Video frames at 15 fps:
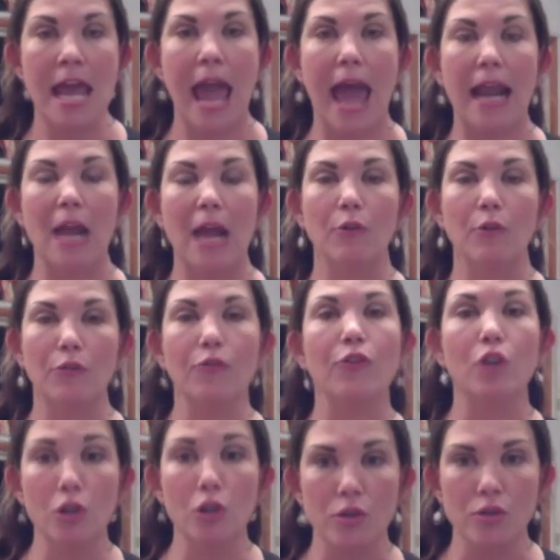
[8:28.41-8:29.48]
And I
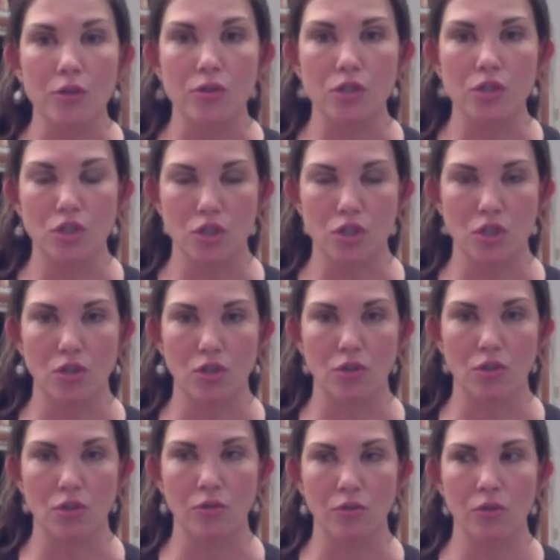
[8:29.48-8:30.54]
refused
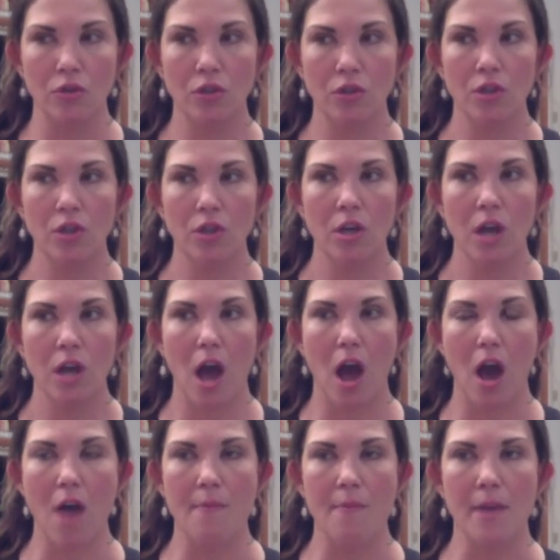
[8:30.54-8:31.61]
to
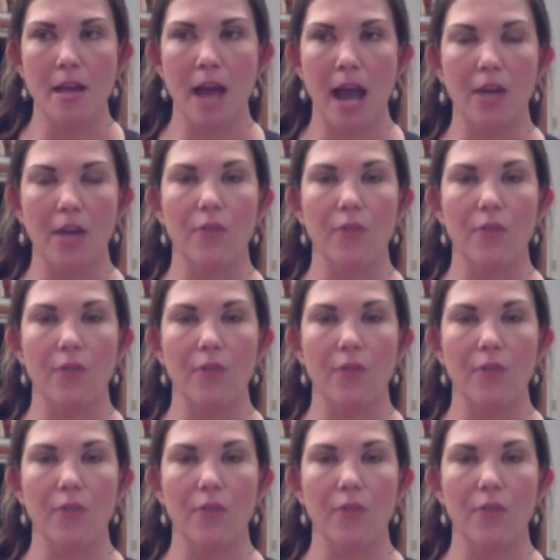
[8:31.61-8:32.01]
kind of,